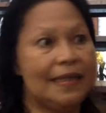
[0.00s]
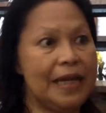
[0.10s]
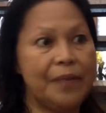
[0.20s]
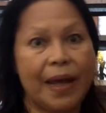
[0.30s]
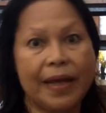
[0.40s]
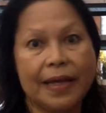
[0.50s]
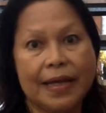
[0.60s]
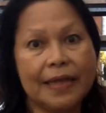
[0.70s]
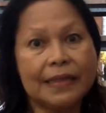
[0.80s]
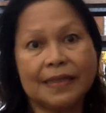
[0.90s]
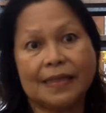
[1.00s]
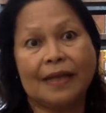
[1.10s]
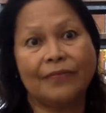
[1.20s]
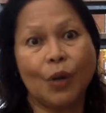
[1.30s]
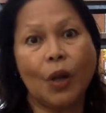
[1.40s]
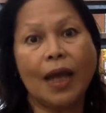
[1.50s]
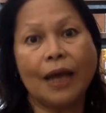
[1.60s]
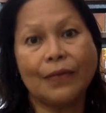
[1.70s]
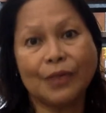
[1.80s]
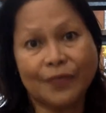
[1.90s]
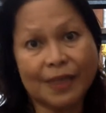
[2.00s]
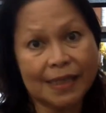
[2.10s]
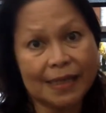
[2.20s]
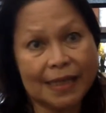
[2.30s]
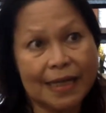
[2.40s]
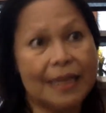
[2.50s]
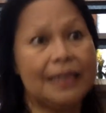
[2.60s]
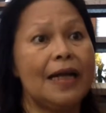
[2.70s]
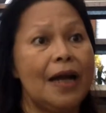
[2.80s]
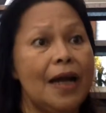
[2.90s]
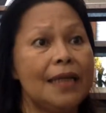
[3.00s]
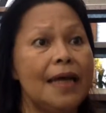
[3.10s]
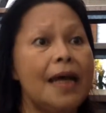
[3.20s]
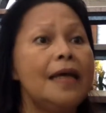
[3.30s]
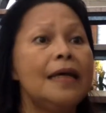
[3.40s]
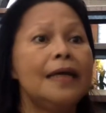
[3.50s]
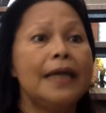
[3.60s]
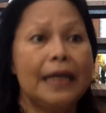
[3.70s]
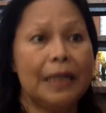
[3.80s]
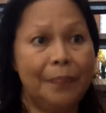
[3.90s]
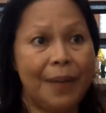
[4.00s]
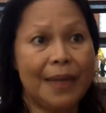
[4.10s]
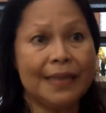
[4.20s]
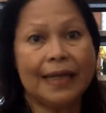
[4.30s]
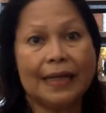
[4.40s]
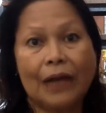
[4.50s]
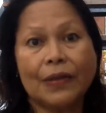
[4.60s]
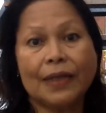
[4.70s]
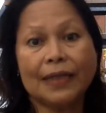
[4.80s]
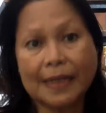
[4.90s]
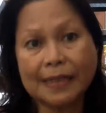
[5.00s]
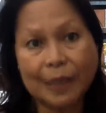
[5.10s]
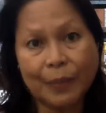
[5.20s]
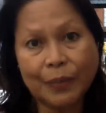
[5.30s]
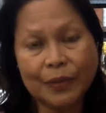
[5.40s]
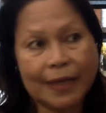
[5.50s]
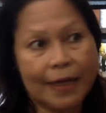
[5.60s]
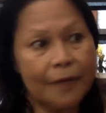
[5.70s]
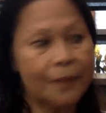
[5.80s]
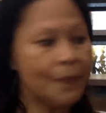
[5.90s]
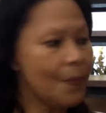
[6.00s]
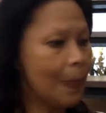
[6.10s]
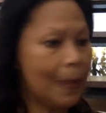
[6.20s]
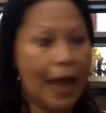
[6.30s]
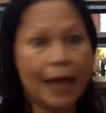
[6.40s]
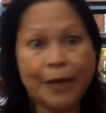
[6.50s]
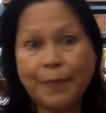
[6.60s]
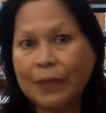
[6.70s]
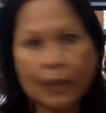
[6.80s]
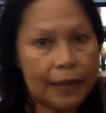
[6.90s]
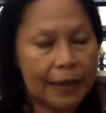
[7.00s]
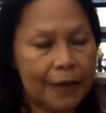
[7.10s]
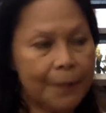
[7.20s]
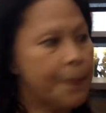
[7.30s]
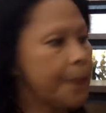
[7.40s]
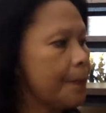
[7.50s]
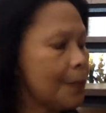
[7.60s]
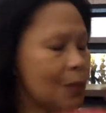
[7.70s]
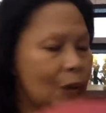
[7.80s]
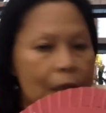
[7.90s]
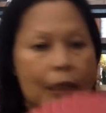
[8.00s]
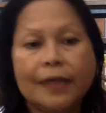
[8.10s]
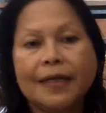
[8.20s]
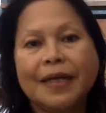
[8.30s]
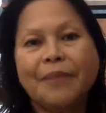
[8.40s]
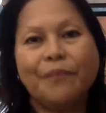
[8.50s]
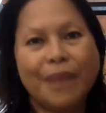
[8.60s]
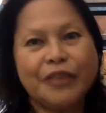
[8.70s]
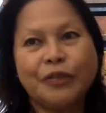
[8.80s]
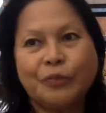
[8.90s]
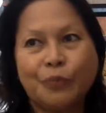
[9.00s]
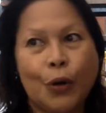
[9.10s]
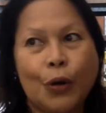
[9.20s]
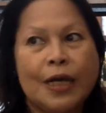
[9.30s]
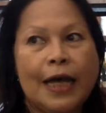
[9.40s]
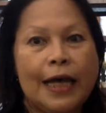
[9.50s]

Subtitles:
nearby here, since after all, I was visiting in Jakarta in the past, and now that I stay put here, I am learning much more